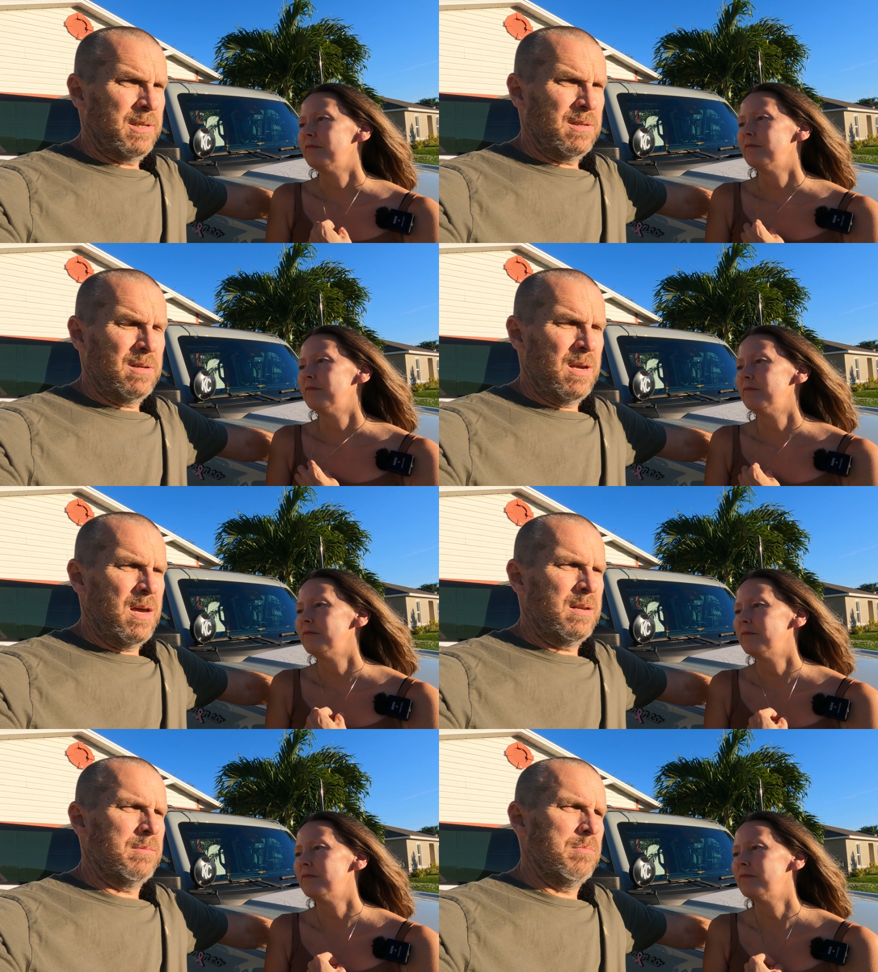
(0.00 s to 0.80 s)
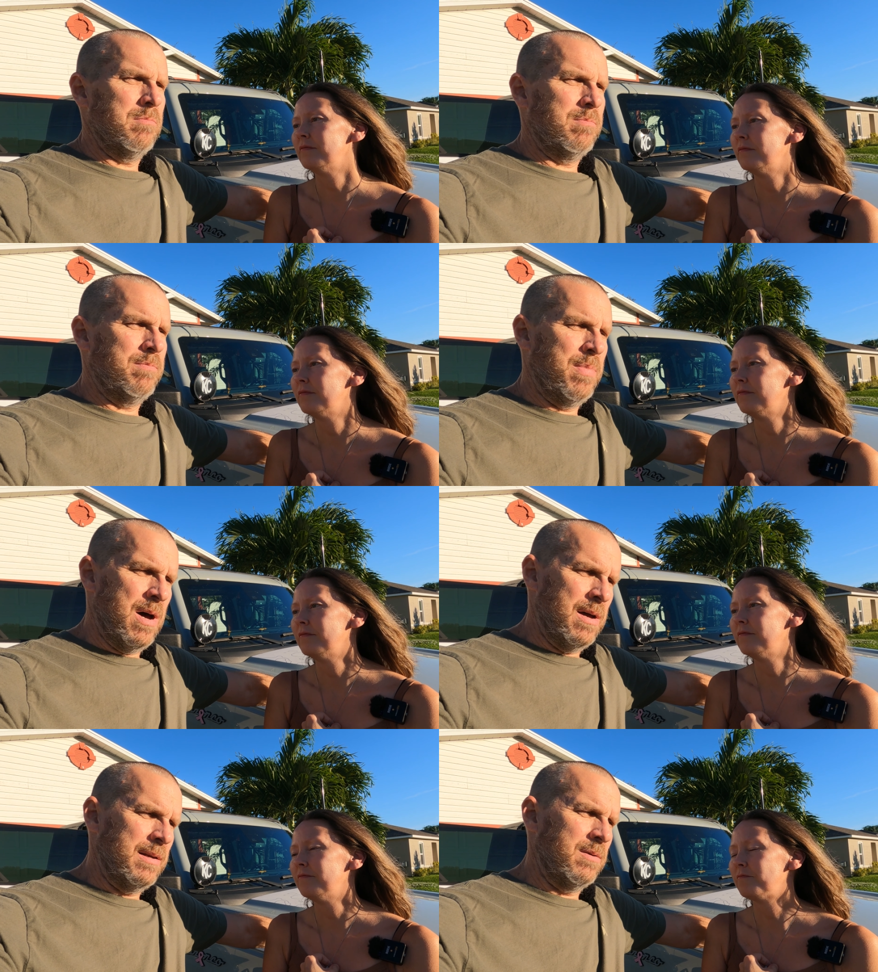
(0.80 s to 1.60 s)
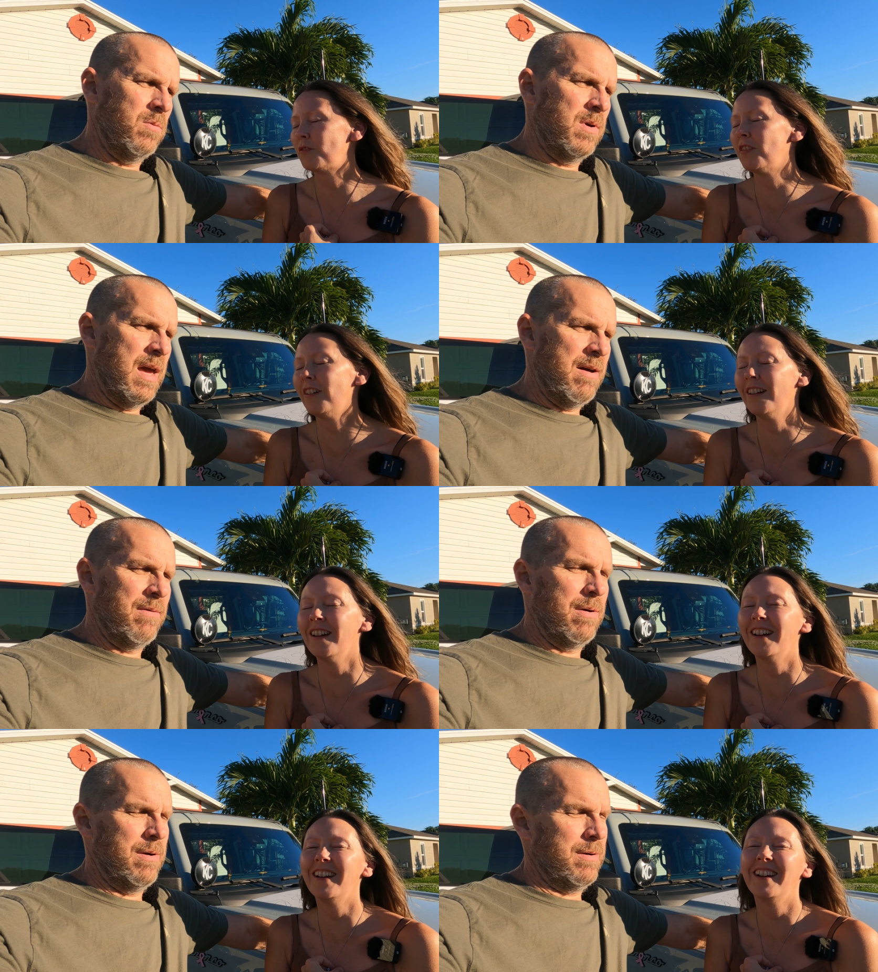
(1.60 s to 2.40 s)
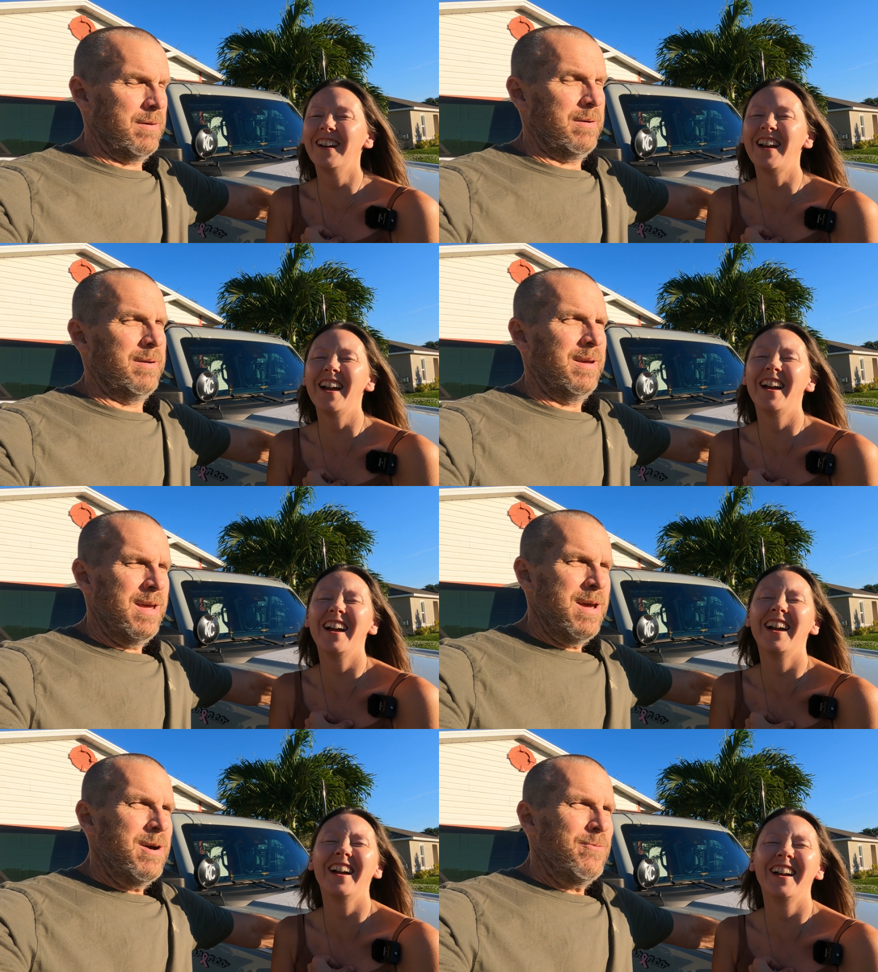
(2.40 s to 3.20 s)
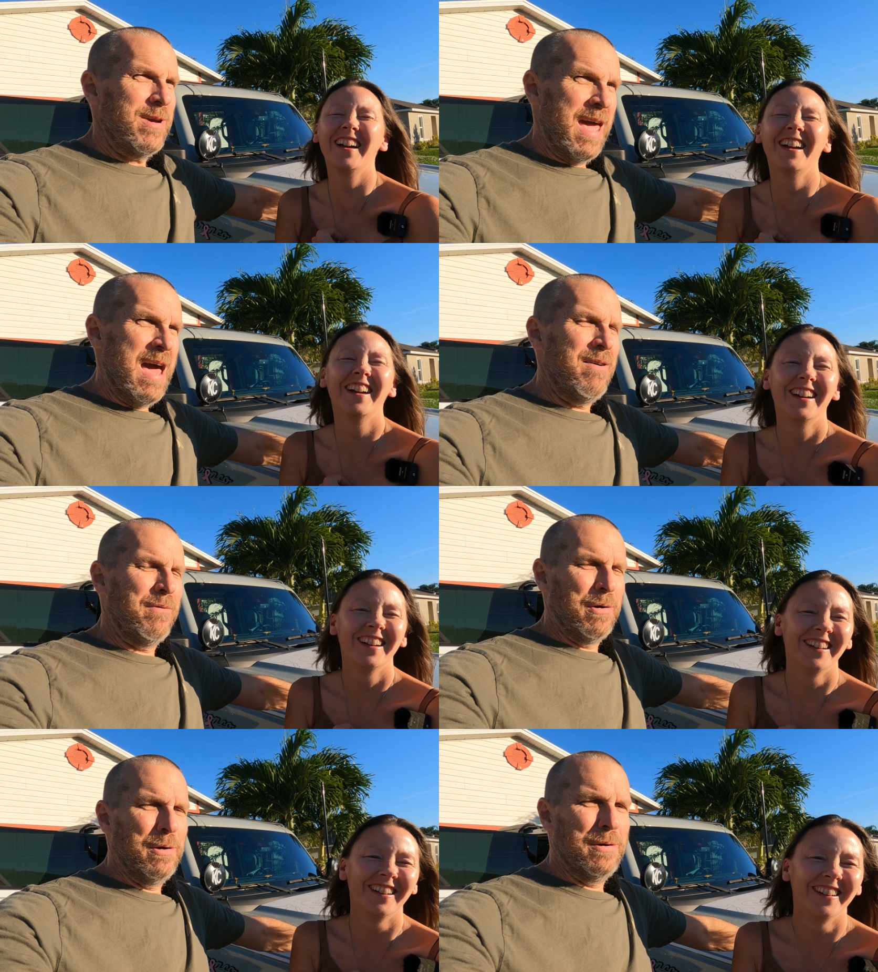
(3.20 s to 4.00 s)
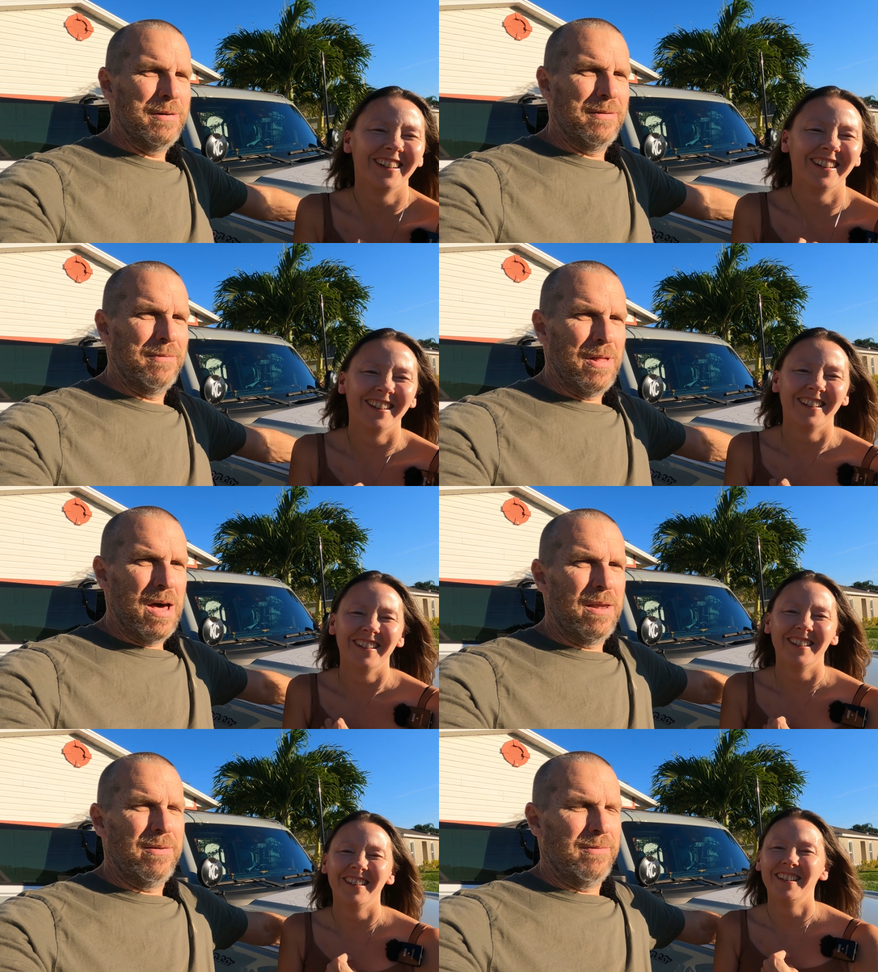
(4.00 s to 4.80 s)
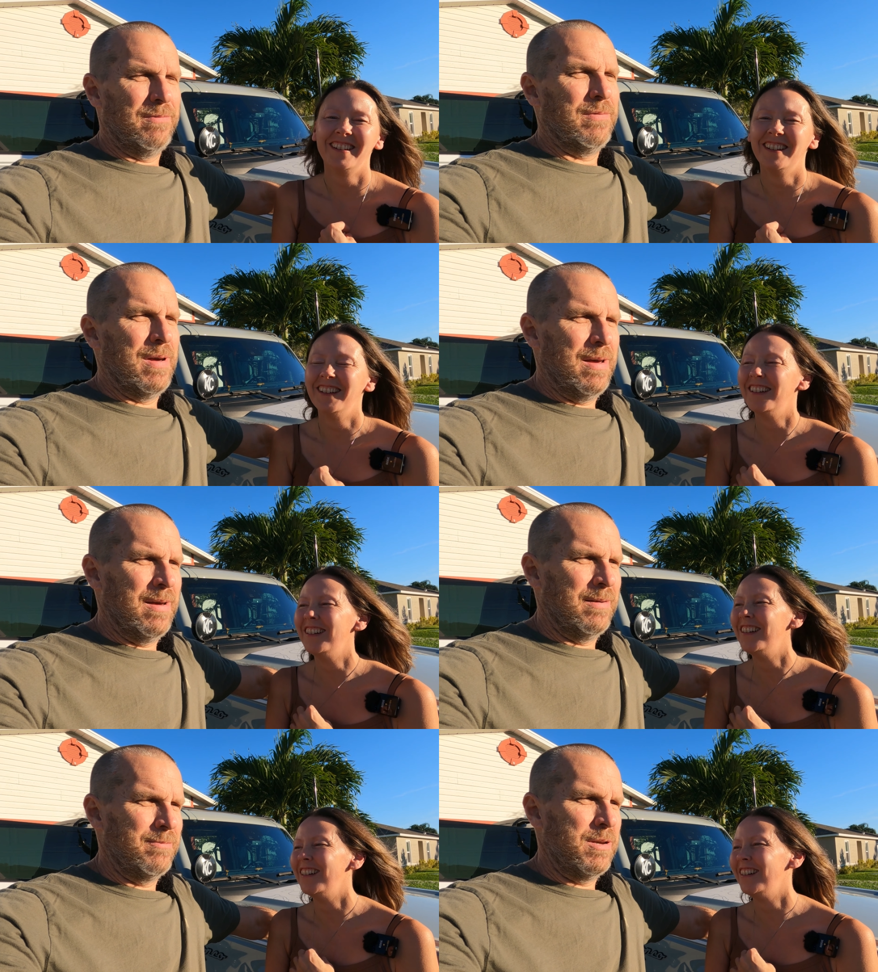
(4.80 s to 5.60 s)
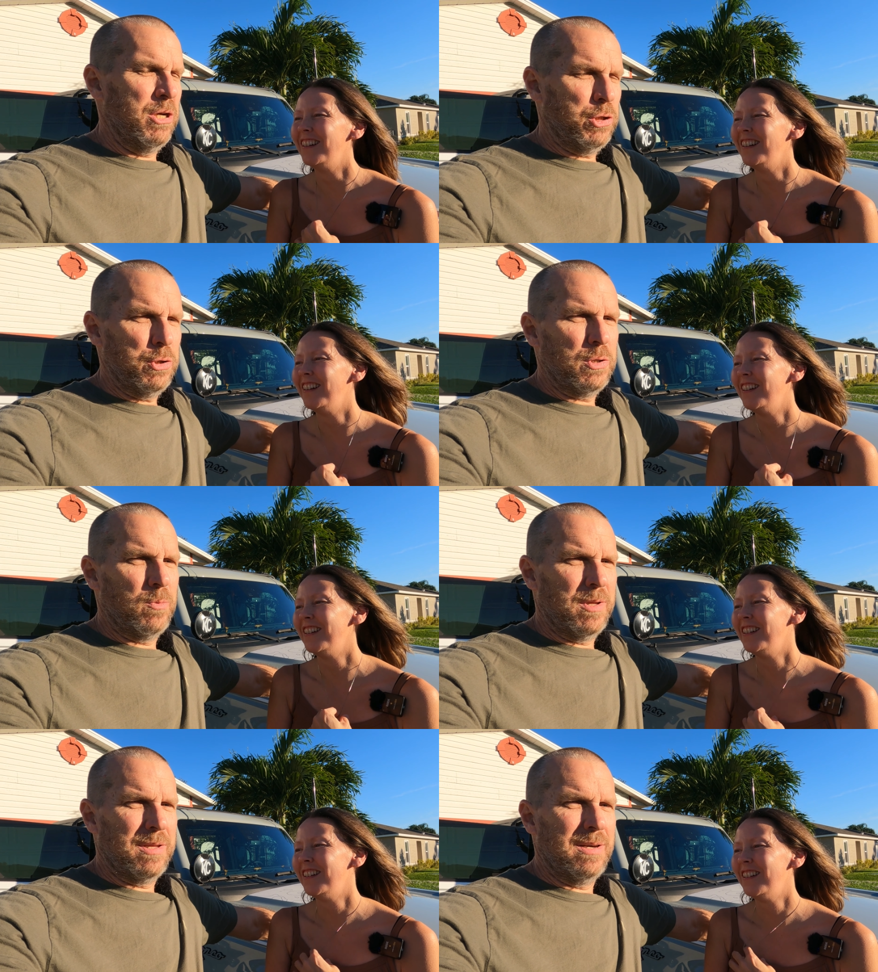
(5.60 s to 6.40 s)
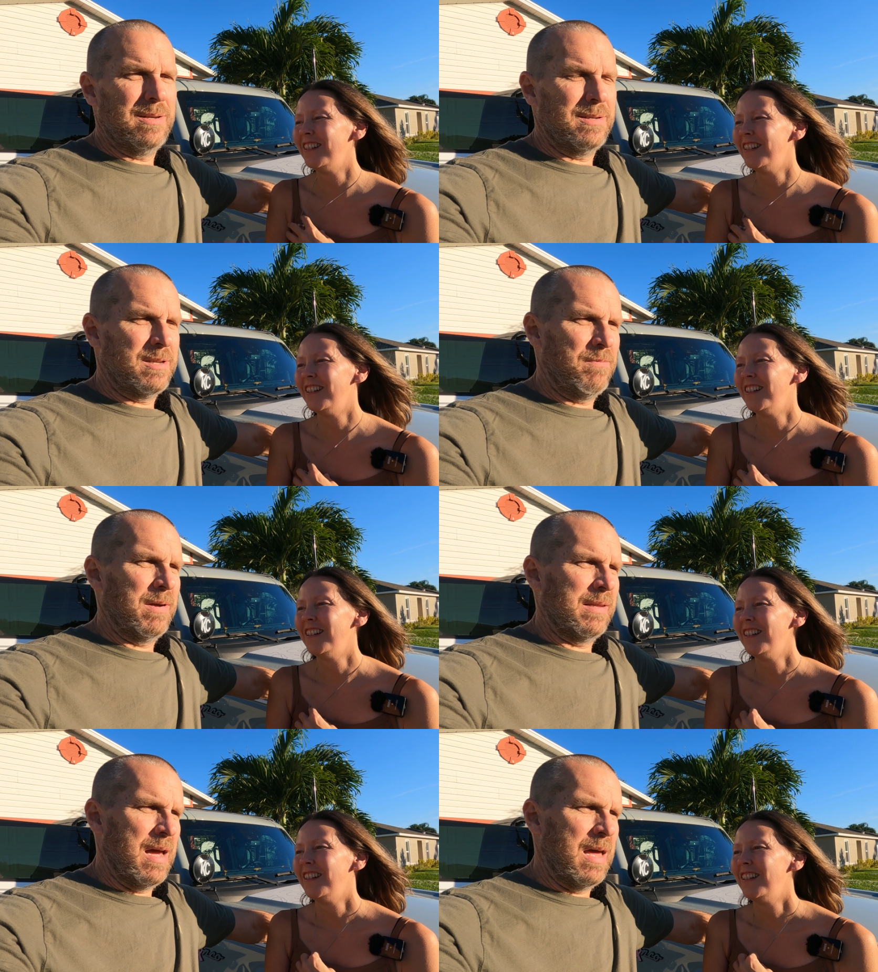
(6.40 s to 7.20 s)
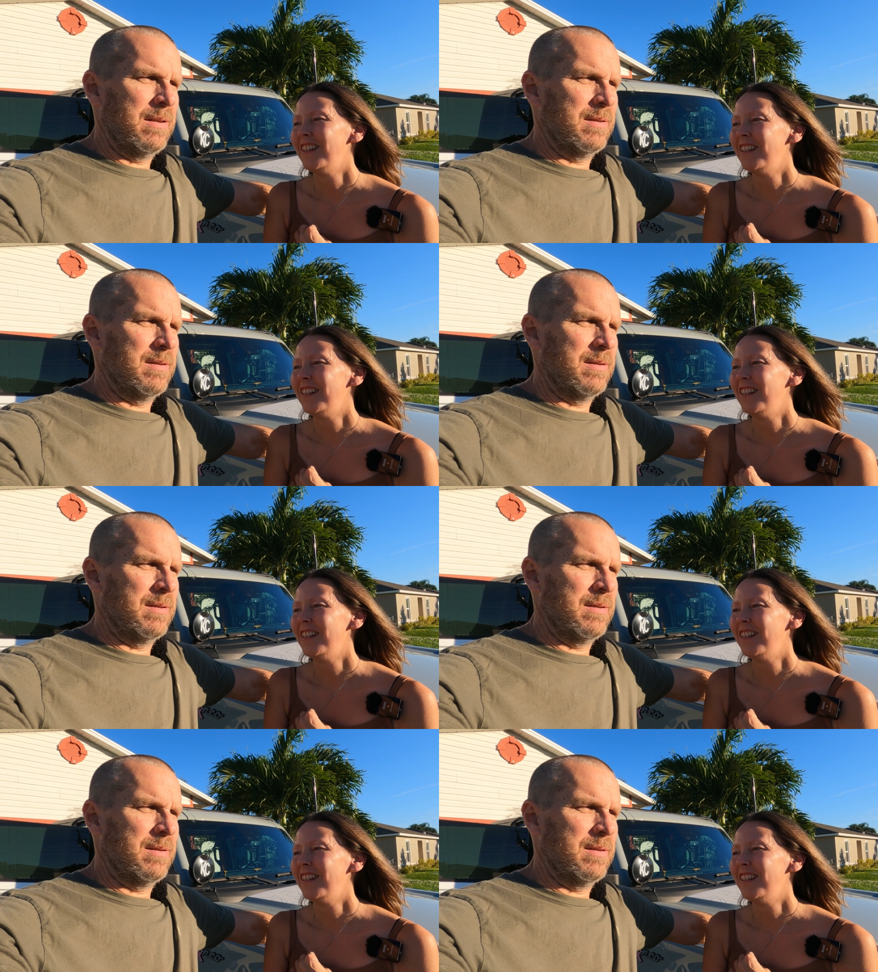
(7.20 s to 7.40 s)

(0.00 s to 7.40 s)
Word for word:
Speaker 1: isn't yet, but we have heard of a lot of issues with it and stuff like that.